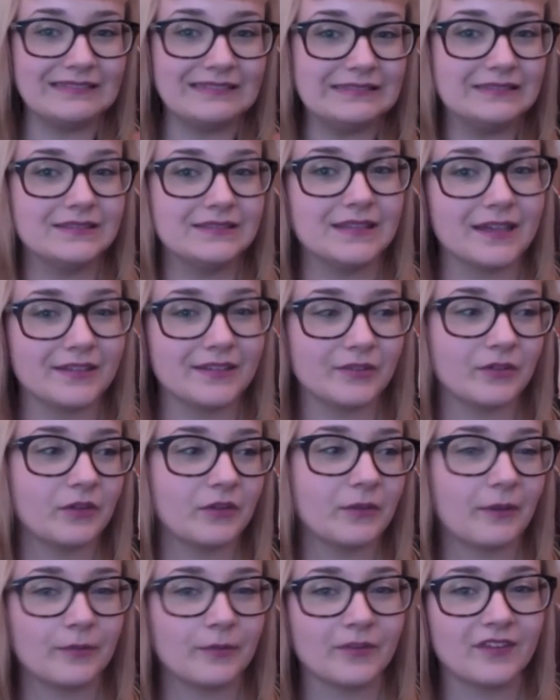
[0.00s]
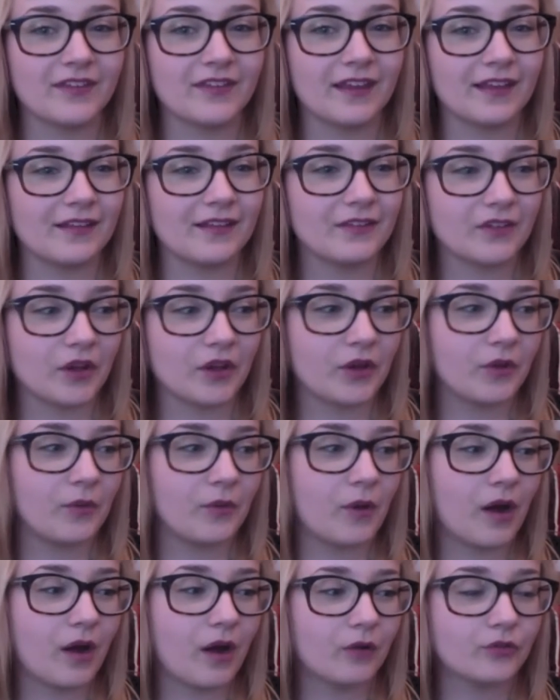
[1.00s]
I still need to be able to see,
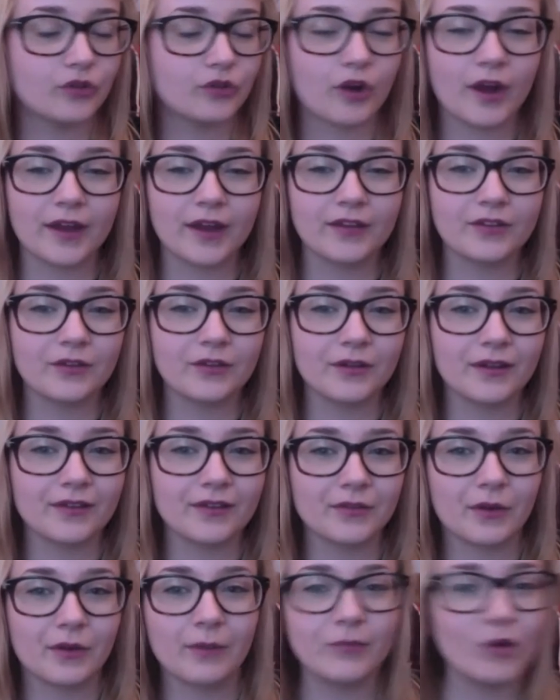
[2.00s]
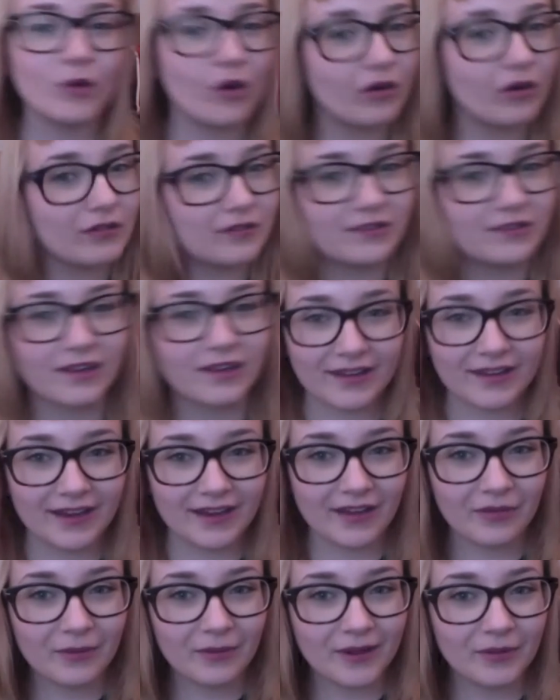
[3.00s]
so I'll try and do it so I'm not ducking
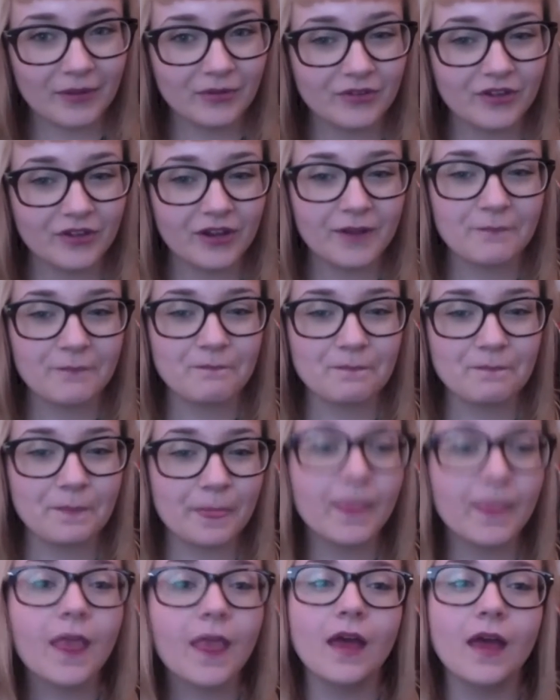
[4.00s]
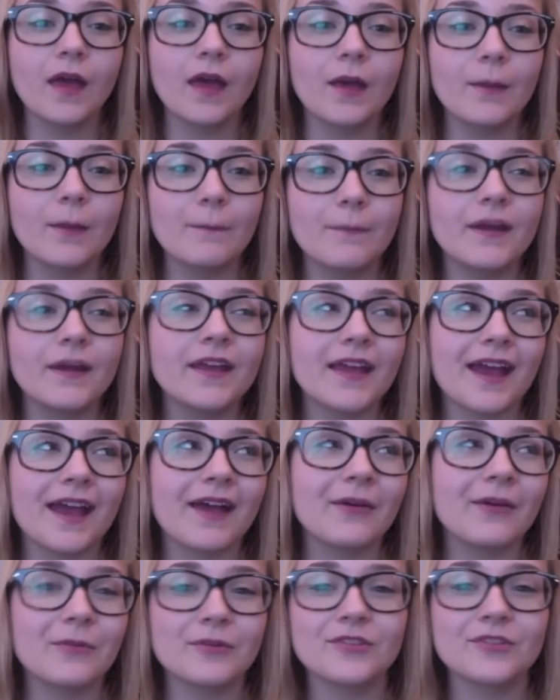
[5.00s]
out the way all the time. But yeah,
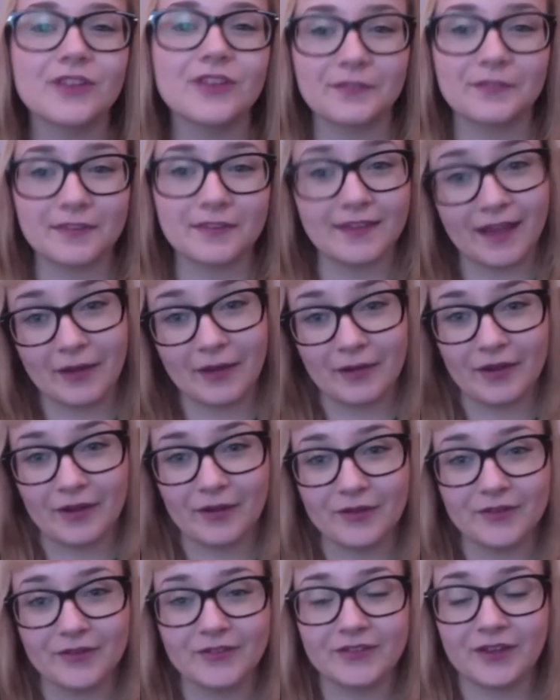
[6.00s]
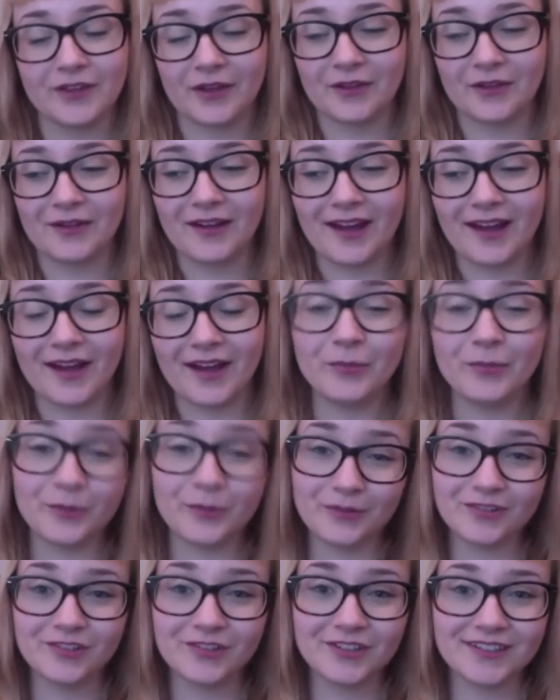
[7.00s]
we'll just have to see how it goes, so hope you
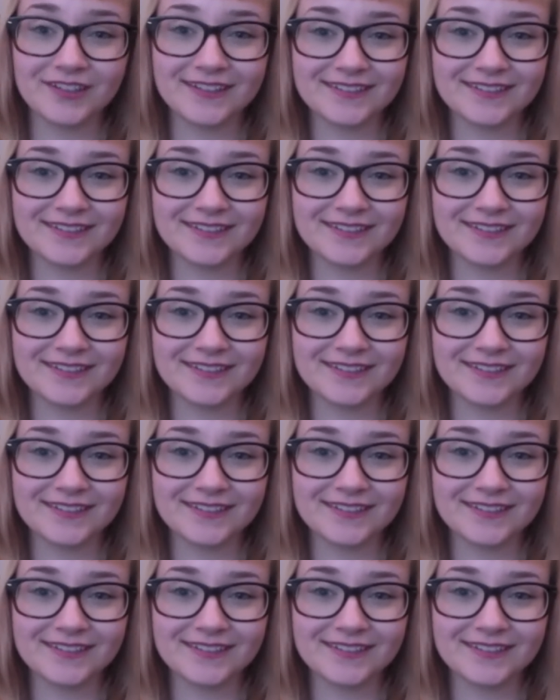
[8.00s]
enjoy.